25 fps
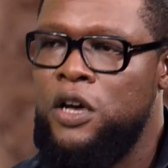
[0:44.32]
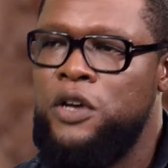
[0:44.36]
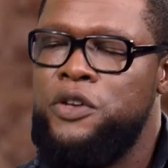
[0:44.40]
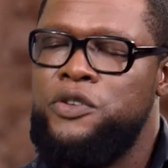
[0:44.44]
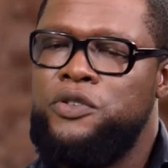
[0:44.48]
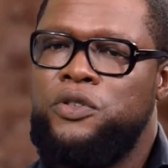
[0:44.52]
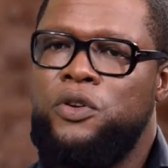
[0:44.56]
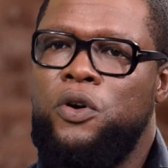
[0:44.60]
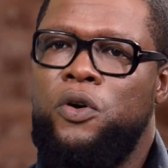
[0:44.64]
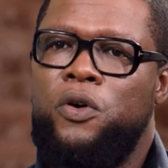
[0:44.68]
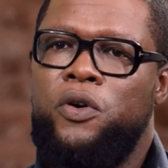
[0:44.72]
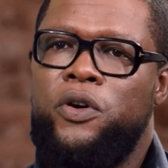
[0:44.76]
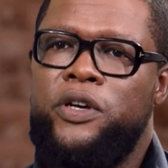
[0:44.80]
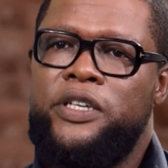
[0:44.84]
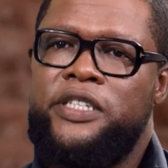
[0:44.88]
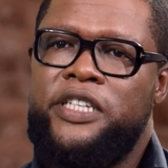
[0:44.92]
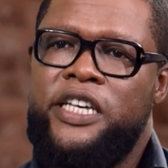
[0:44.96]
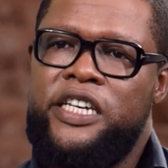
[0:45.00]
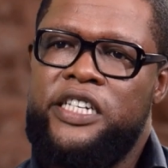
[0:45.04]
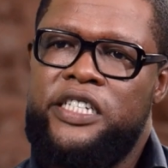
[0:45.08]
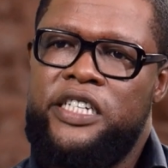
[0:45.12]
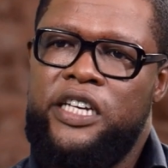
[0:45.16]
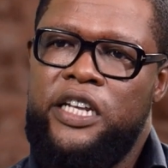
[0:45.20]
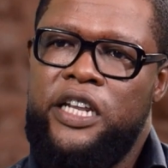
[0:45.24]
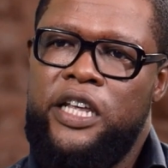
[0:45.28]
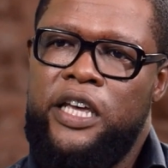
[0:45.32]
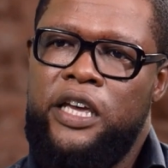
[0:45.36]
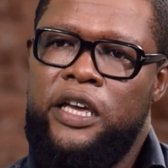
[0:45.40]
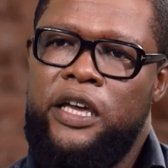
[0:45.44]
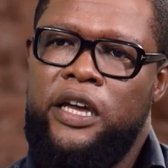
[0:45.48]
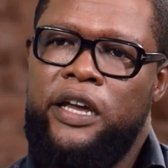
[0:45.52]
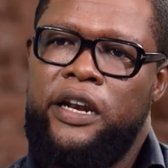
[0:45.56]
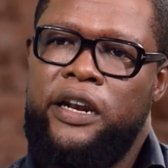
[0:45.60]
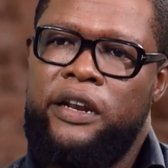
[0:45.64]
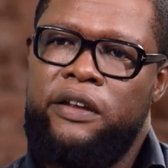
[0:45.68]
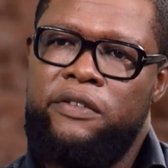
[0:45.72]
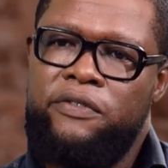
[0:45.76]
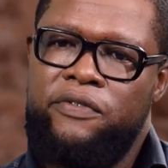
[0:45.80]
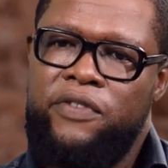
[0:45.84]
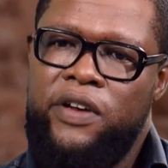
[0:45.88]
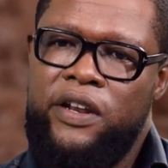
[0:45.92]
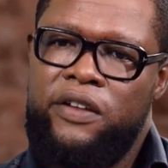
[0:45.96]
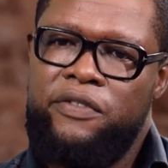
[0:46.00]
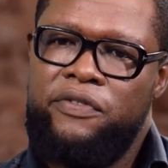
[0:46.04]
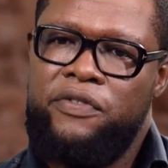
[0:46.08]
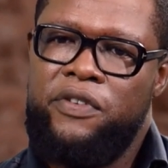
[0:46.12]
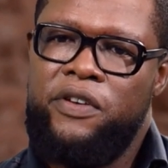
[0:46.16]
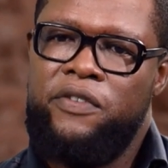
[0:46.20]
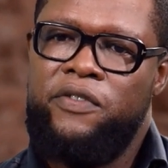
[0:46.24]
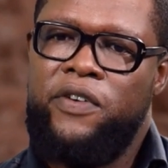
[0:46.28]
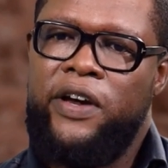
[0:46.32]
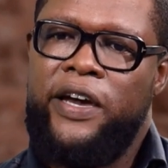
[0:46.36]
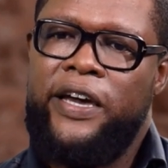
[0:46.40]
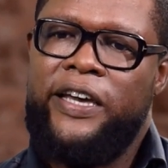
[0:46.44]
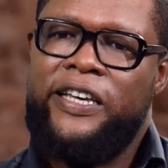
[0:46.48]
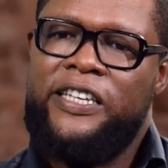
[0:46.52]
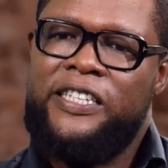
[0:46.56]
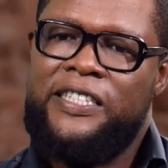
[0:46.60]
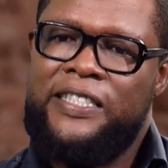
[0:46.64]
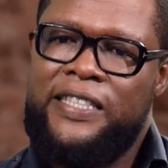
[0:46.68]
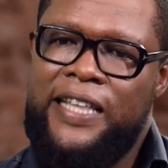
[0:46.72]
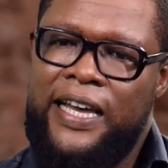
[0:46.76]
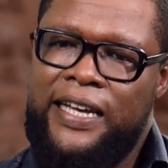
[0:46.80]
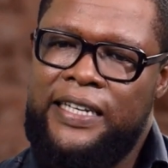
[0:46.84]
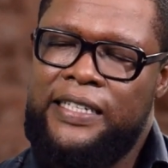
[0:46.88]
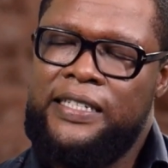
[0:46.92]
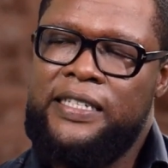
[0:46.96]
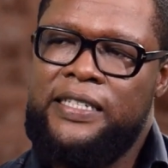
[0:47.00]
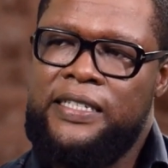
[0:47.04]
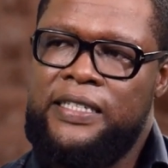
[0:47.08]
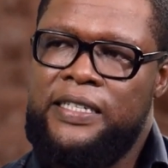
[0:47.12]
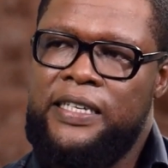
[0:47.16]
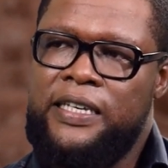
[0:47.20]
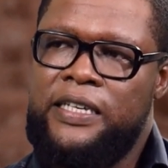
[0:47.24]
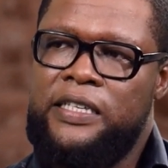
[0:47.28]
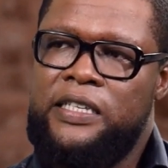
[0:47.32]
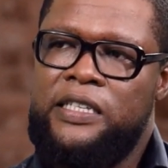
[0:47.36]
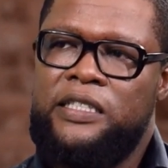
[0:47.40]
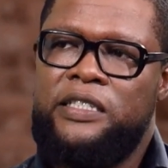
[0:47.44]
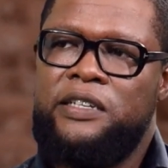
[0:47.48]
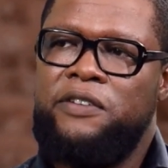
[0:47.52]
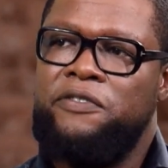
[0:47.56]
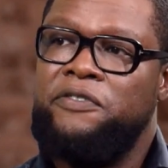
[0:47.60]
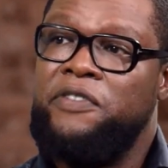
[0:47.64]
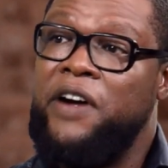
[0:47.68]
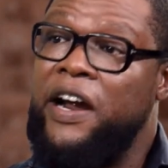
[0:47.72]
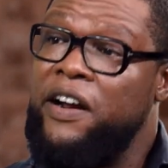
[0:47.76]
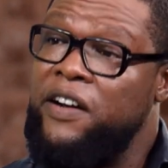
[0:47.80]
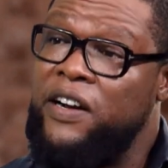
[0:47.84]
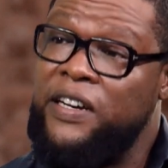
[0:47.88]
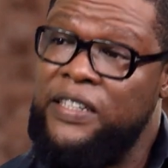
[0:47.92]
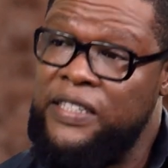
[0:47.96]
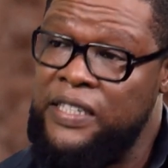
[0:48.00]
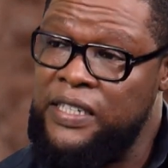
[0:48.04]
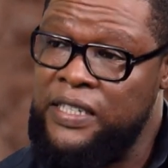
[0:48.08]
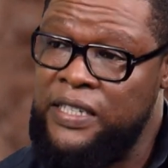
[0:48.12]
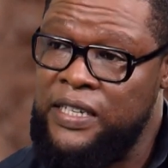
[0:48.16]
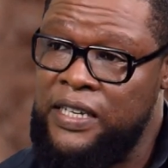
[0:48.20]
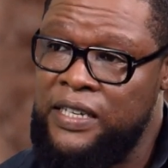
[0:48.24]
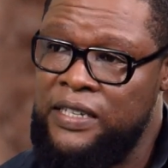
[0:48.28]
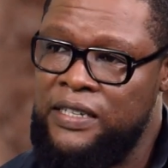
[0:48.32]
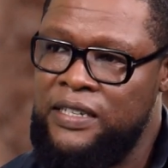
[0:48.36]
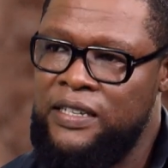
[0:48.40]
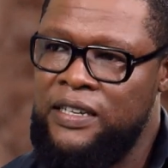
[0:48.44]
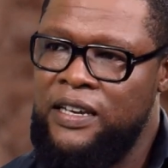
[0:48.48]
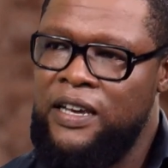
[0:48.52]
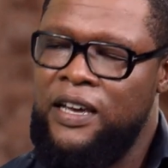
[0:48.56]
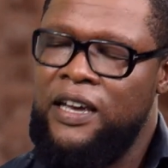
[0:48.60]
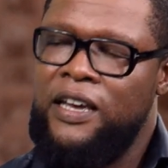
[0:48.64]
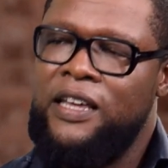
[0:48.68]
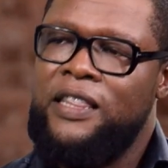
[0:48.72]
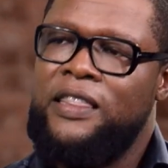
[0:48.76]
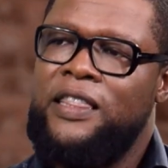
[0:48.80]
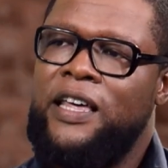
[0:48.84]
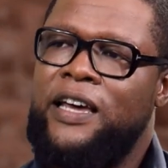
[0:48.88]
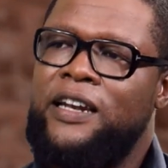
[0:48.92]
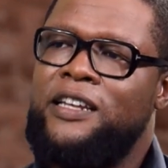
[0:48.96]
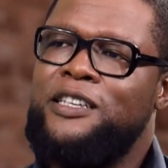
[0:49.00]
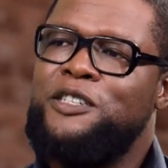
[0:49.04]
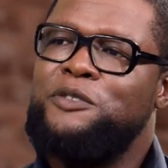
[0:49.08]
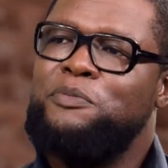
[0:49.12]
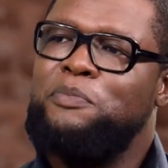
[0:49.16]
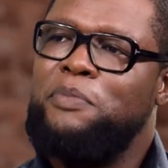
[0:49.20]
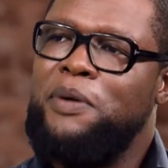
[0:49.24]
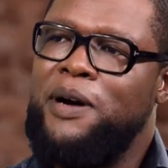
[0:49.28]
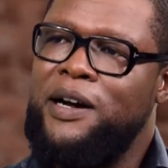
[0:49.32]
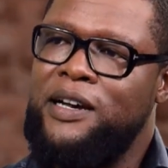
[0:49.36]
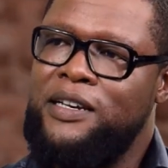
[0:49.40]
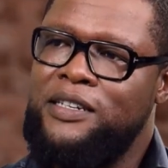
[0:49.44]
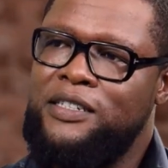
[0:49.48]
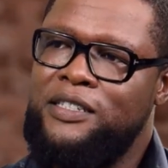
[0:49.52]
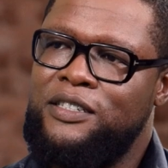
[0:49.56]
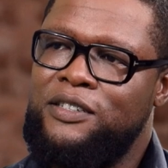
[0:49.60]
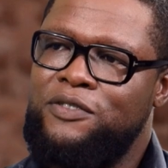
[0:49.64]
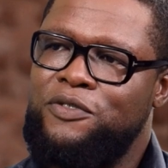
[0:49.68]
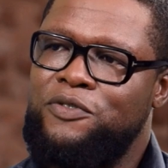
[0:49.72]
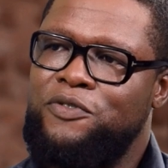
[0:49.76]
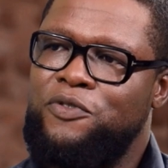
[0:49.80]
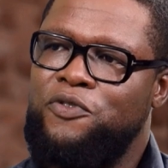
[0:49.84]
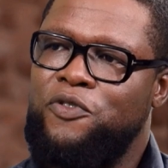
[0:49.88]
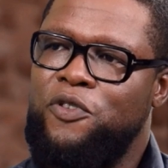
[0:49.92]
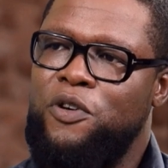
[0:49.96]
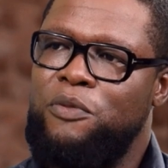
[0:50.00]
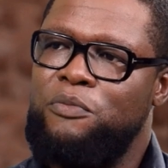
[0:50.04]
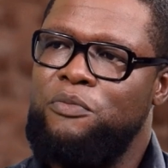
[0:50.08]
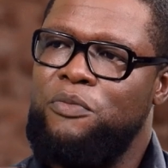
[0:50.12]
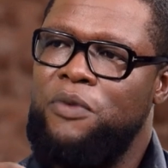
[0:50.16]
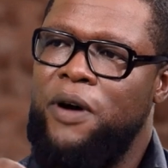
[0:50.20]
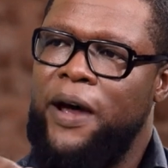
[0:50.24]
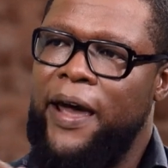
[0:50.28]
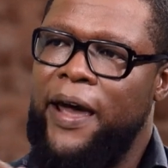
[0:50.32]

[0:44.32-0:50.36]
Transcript: So essentially, Rift Valley Fever is that disease. It's a viral disease that is passed from